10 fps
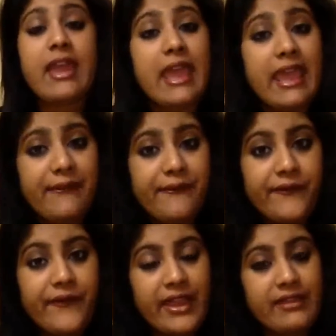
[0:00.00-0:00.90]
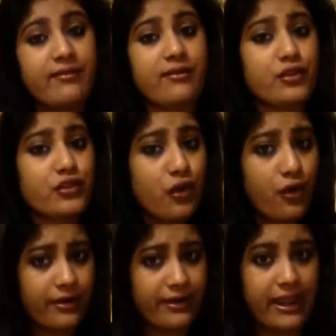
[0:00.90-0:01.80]
If it is a
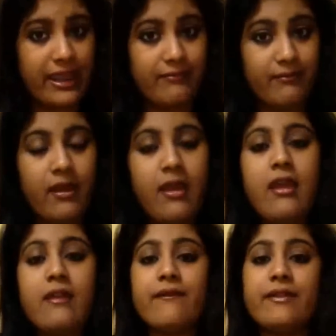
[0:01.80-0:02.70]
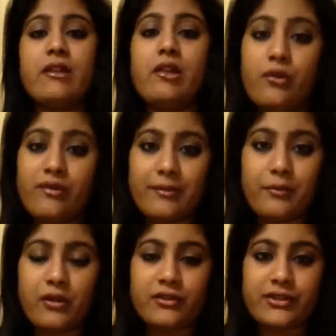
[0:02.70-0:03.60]
short name with a low
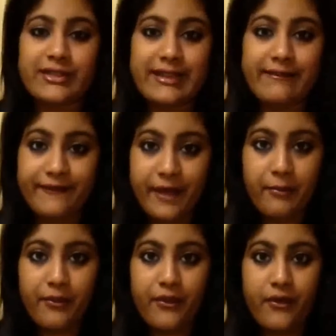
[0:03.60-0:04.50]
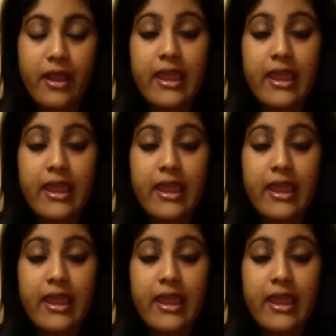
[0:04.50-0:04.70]
subconscious self number,